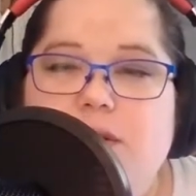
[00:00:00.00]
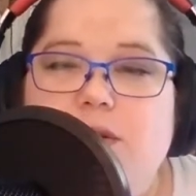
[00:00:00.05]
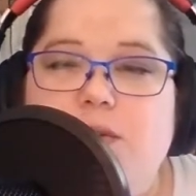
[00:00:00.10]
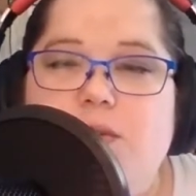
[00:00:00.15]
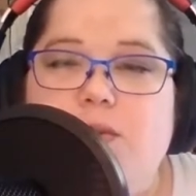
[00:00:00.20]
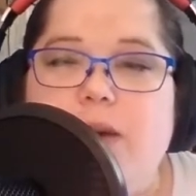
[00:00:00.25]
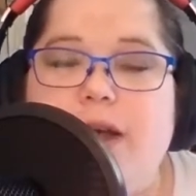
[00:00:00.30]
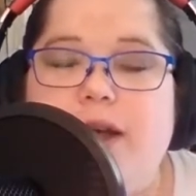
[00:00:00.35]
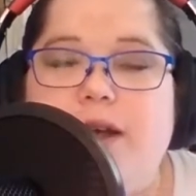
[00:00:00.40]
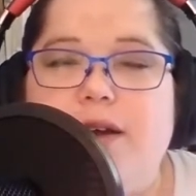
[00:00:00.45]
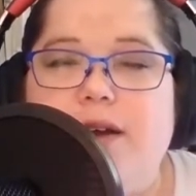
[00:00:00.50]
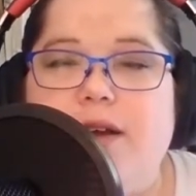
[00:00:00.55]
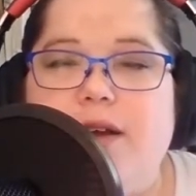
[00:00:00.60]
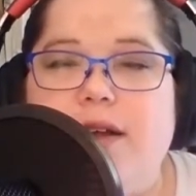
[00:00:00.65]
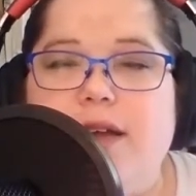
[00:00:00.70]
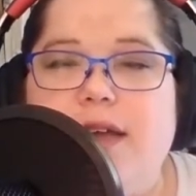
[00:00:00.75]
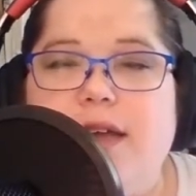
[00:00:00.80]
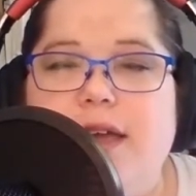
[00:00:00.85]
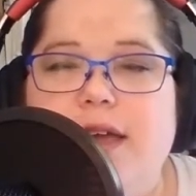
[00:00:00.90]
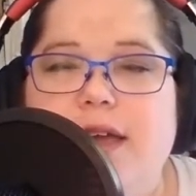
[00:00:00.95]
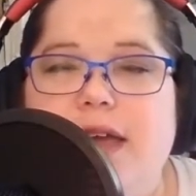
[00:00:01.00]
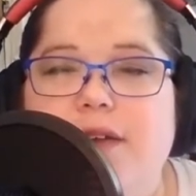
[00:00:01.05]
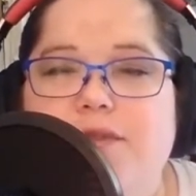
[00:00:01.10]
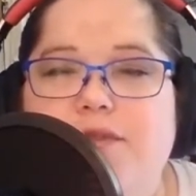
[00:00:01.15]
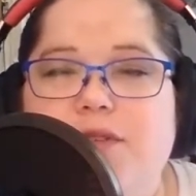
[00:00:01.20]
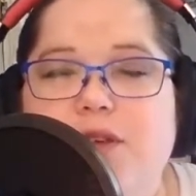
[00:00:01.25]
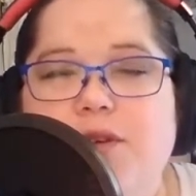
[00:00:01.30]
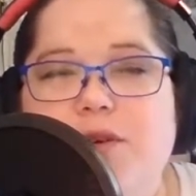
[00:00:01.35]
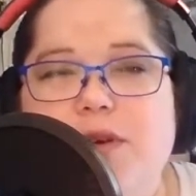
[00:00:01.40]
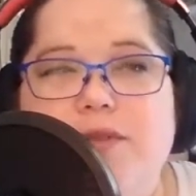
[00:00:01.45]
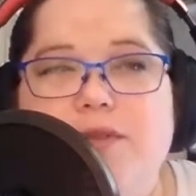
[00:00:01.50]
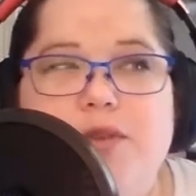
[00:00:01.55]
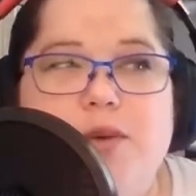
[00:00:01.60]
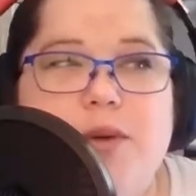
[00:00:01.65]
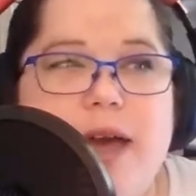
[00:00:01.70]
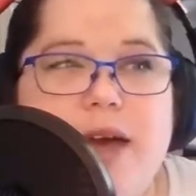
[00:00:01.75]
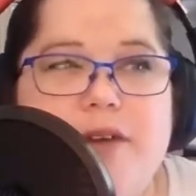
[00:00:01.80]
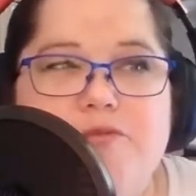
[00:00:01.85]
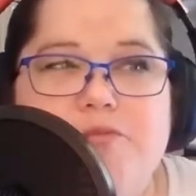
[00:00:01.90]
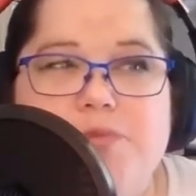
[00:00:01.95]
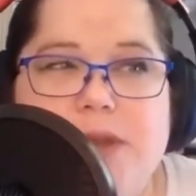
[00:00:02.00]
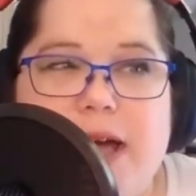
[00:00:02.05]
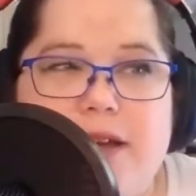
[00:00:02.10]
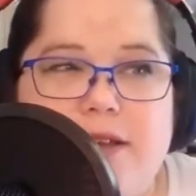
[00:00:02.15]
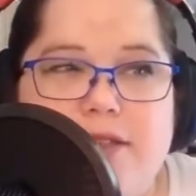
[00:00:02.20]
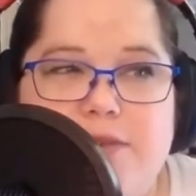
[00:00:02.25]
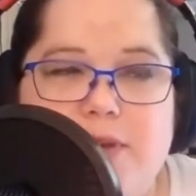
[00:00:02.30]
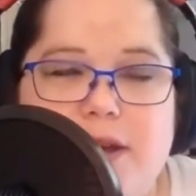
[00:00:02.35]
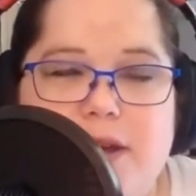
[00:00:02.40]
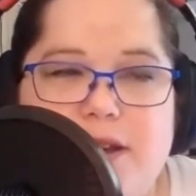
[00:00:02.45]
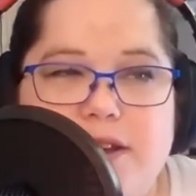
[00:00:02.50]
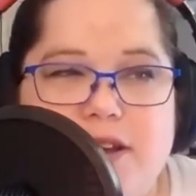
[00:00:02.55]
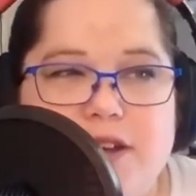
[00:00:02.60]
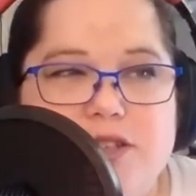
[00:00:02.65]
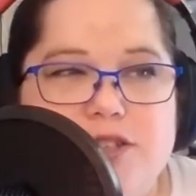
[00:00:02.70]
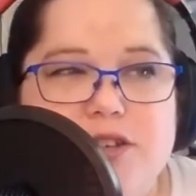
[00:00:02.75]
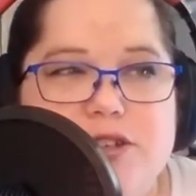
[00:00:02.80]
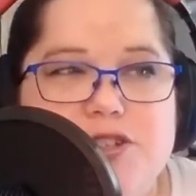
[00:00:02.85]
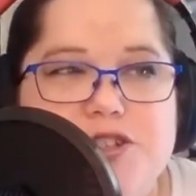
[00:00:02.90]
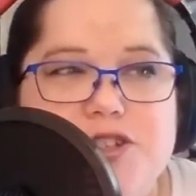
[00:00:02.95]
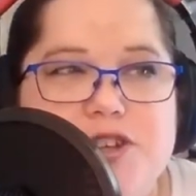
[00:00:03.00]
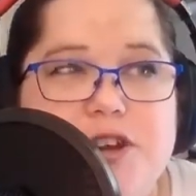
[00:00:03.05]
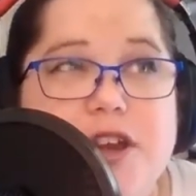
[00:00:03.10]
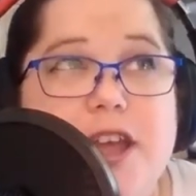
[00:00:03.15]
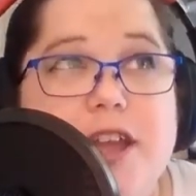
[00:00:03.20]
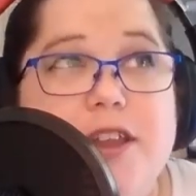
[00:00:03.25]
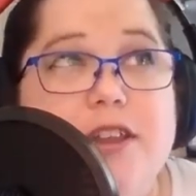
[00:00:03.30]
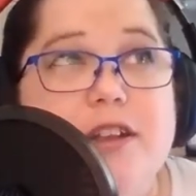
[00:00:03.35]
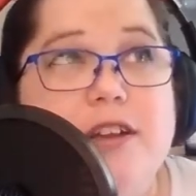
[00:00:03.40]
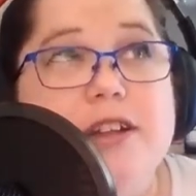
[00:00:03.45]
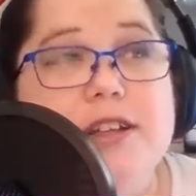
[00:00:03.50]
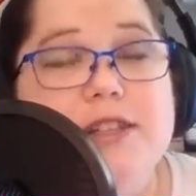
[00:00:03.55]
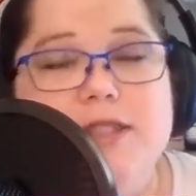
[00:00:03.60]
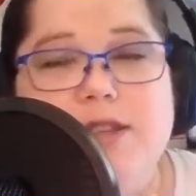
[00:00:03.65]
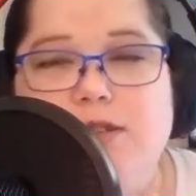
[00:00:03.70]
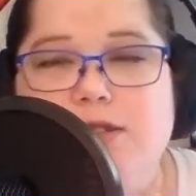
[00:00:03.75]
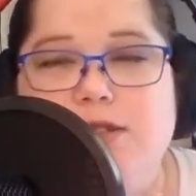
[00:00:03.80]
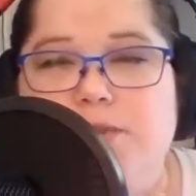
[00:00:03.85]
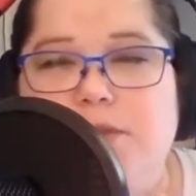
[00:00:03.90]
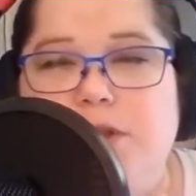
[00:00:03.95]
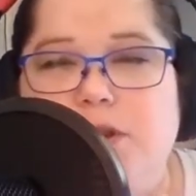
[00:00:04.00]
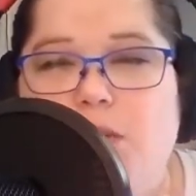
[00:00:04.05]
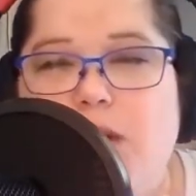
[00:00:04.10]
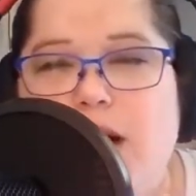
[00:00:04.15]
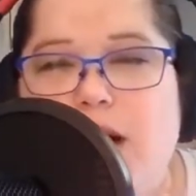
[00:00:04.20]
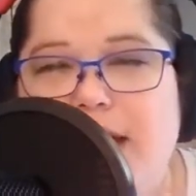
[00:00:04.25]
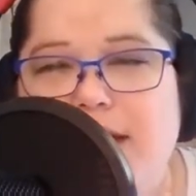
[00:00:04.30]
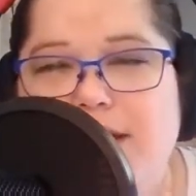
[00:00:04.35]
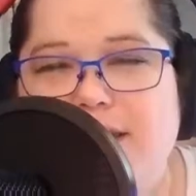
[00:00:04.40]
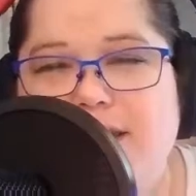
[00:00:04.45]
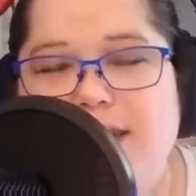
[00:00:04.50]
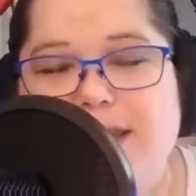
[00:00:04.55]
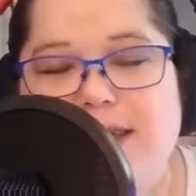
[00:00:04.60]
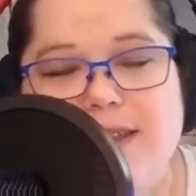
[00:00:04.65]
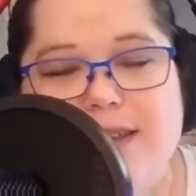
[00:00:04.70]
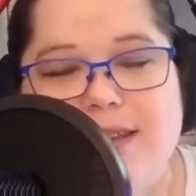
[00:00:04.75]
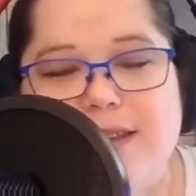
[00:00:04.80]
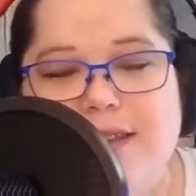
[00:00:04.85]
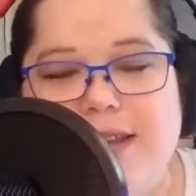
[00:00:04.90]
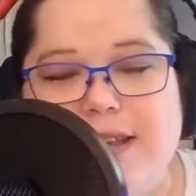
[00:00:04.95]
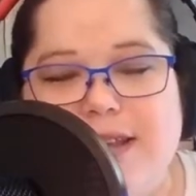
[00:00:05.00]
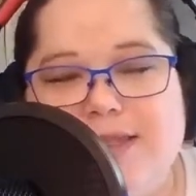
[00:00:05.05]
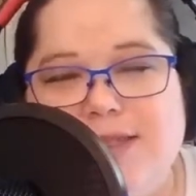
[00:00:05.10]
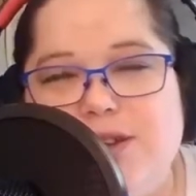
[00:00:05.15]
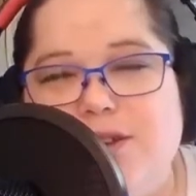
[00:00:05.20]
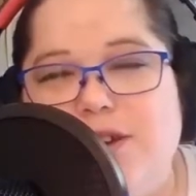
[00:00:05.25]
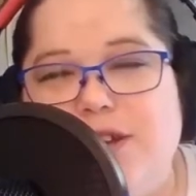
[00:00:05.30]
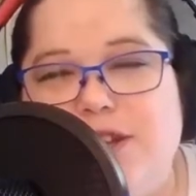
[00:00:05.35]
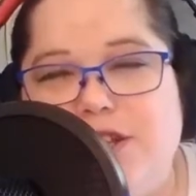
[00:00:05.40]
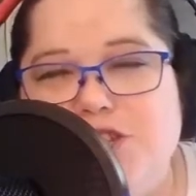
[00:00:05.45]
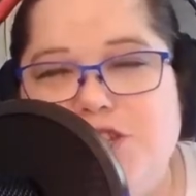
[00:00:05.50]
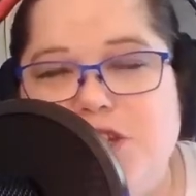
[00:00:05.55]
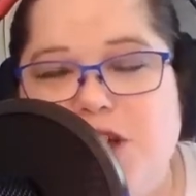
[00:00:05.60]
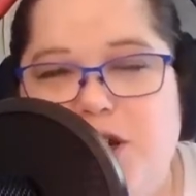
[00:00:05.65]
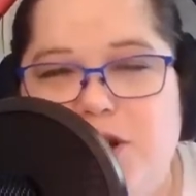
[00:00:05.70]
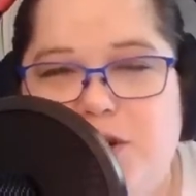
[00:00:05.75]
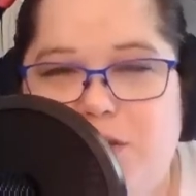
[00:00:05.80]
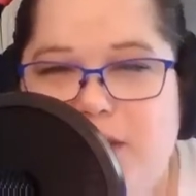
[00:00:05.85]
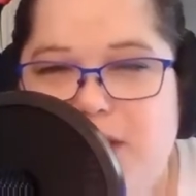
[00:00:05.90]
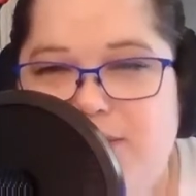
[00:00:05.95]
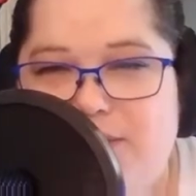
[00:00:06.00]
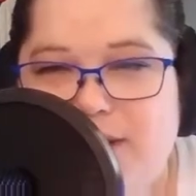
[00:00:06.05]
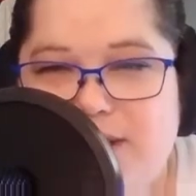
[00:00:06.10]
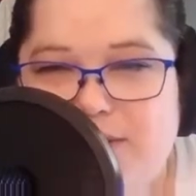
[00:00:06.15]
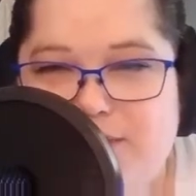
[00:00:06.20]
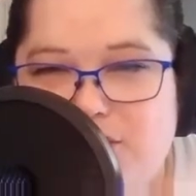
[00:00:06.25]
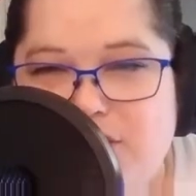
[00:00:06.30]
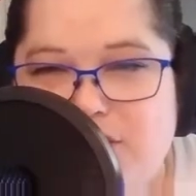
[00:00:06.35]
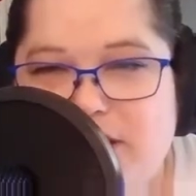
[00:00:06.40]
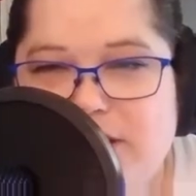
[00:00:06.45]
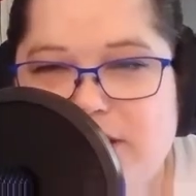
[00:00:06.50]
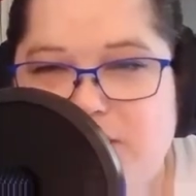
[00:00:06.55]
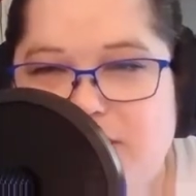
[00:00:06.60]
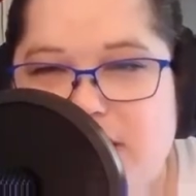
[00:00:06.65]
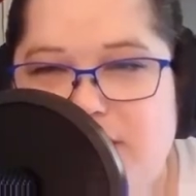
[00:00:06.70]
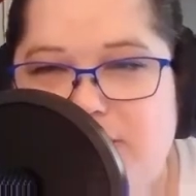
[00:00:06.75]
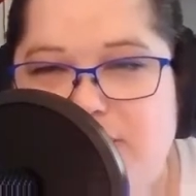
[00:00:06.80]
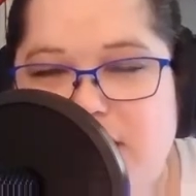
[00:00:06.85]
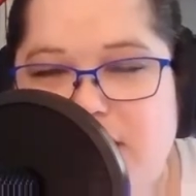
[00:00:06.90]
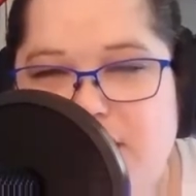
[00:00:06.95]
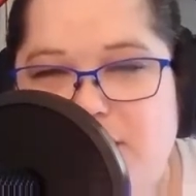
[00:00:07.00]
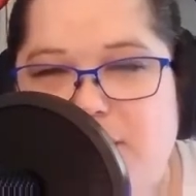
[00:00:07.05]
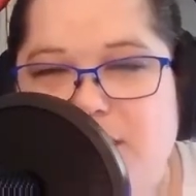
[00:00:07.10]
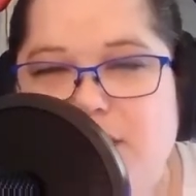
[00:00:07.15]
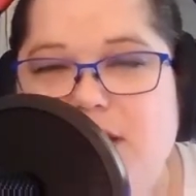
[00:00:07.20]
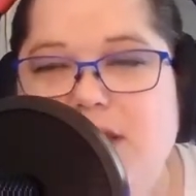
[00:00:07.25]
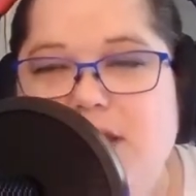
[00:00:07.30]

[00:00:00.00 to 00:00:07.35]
Where if you have black thread in your serger and you're going to sew something white, it's still going to show even if you change your left needle.